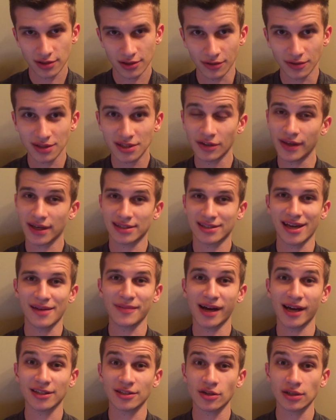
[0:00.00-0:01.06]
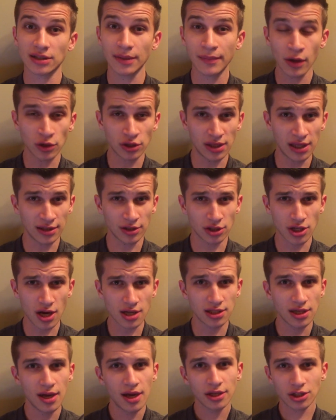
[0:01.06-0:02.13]
So until next time, guys and girls, let me know what you think of the
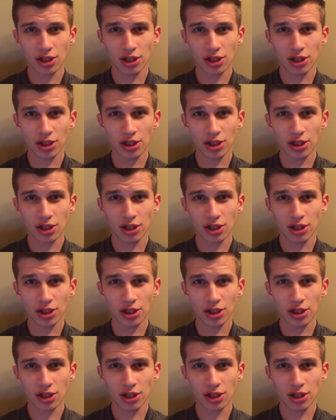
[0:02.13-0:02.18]
shirts.